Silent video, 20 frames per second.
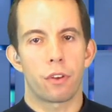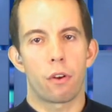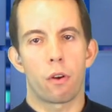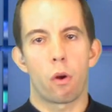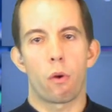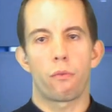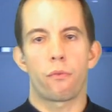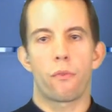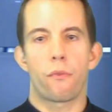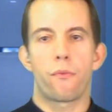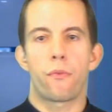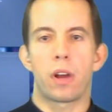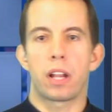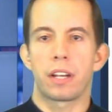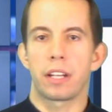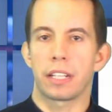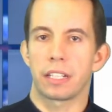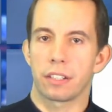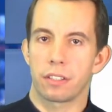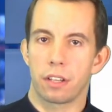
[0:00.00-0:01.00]
of
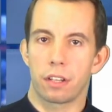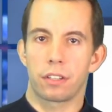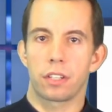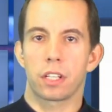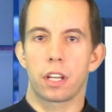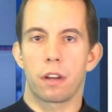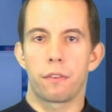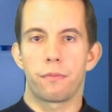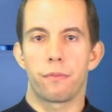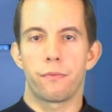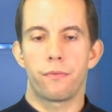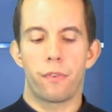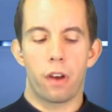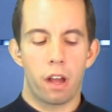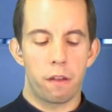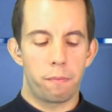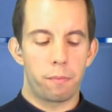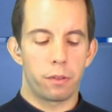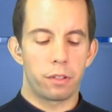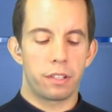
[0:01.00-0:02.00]
funding. So to go from
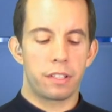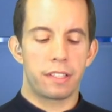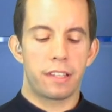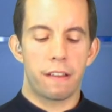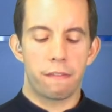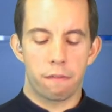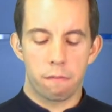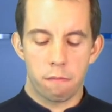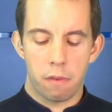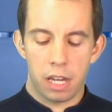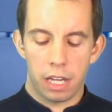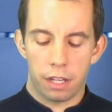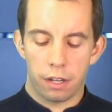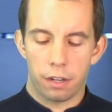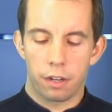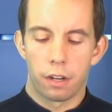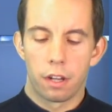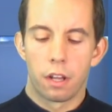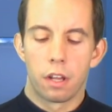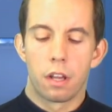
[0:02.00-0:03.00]
5.7
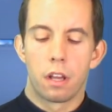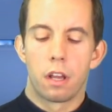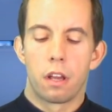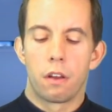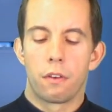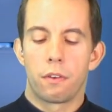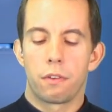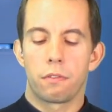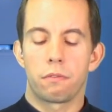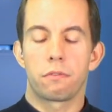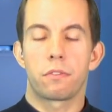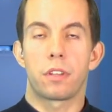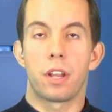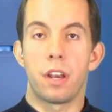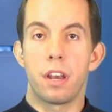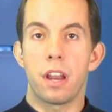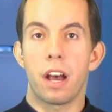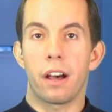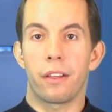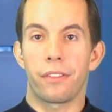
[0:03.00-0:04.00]
million to
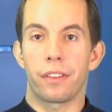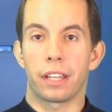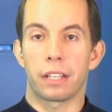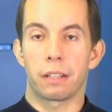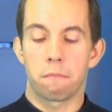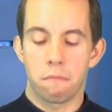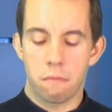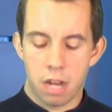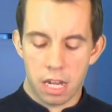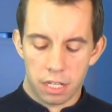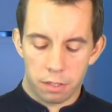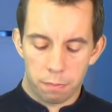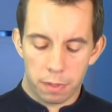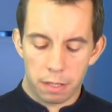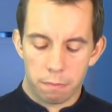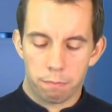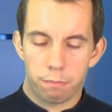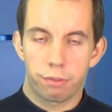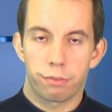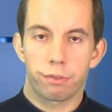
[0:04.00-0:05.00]
nothing must
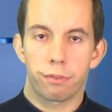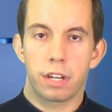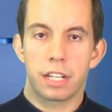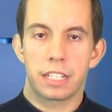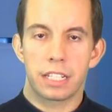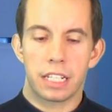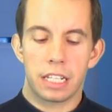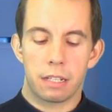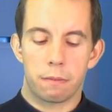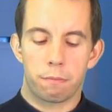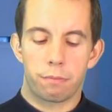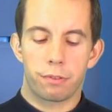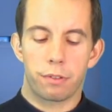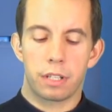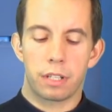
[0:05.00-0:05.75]
be pretty